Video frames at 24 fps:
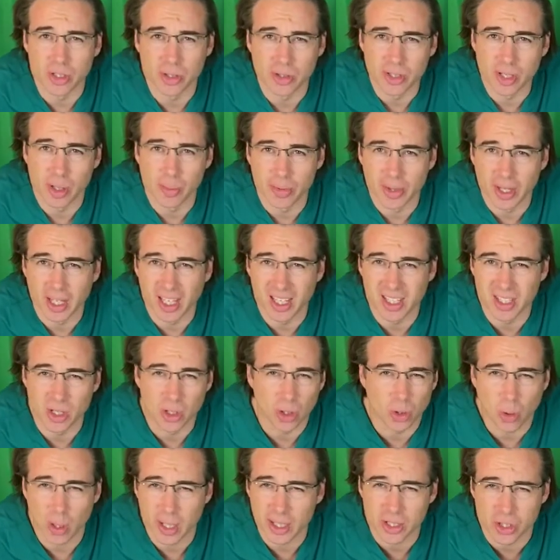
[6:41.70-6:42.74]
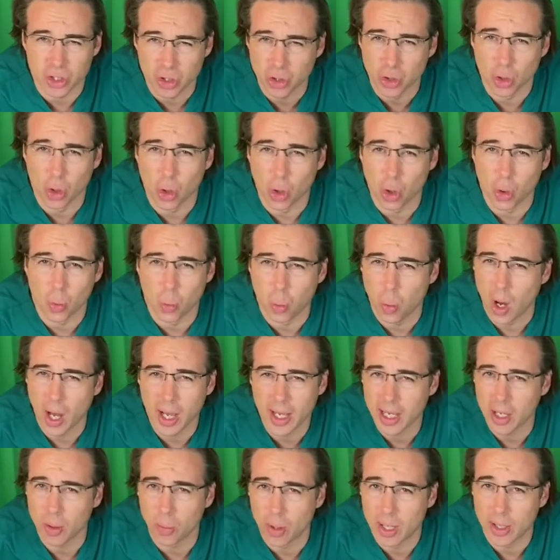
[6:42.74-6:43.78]
do something and you're not quite sure why
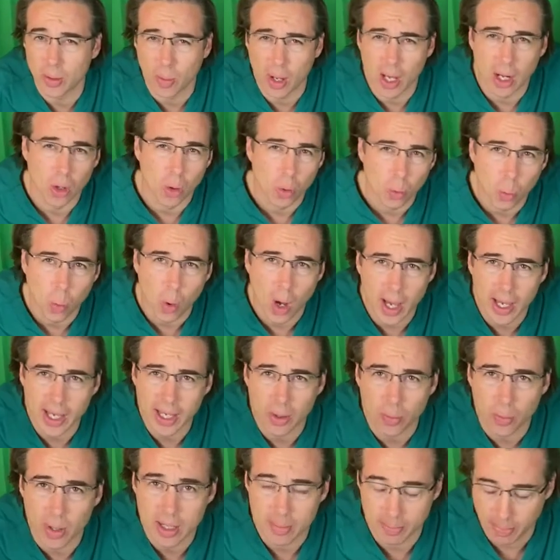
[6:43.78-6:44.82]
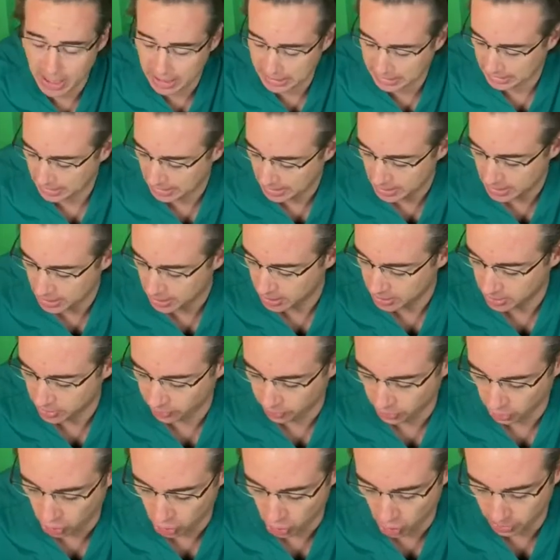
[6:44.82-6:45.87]
it went well or why it went badly, and you've
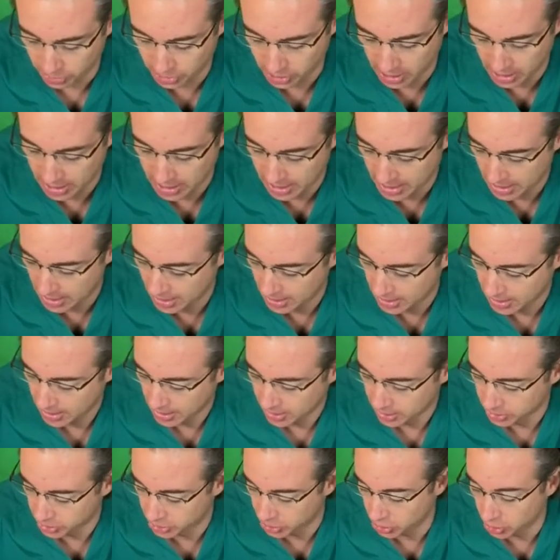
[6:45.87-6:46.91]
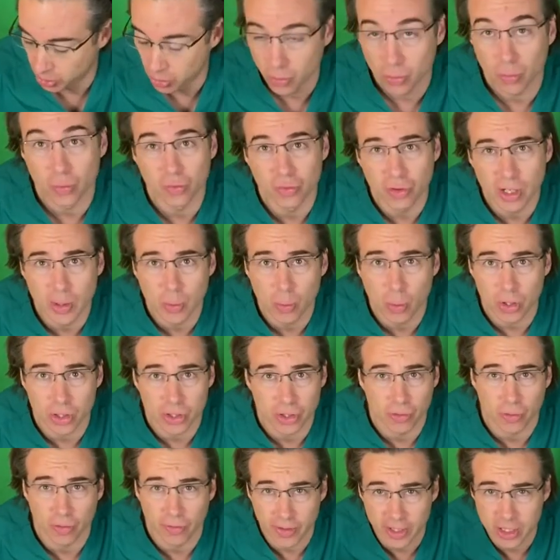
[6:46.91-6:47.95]
got an option here to re-watch
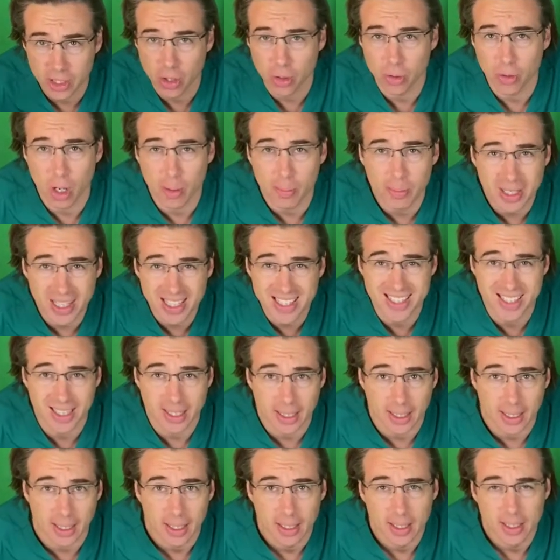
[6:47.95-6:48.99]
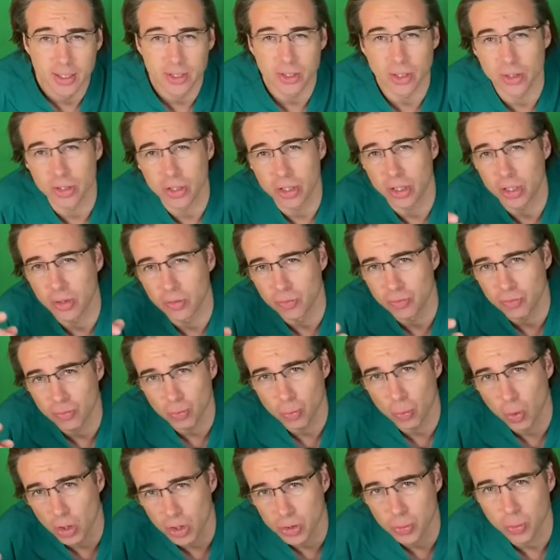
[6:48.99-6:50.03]
your video immediately so that you can
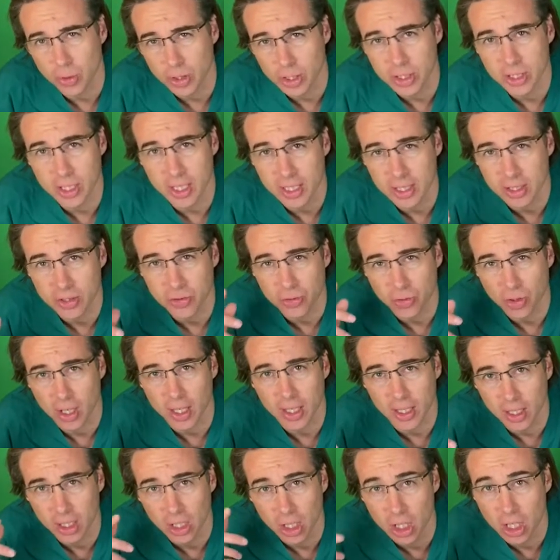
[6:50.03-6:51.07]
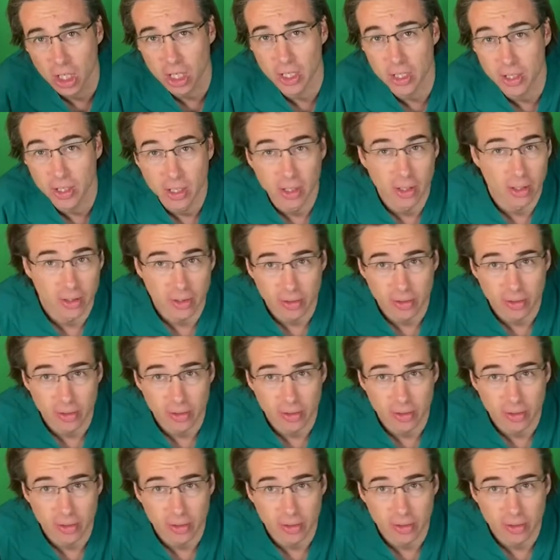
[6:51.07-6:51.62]
watch what you did and try and learn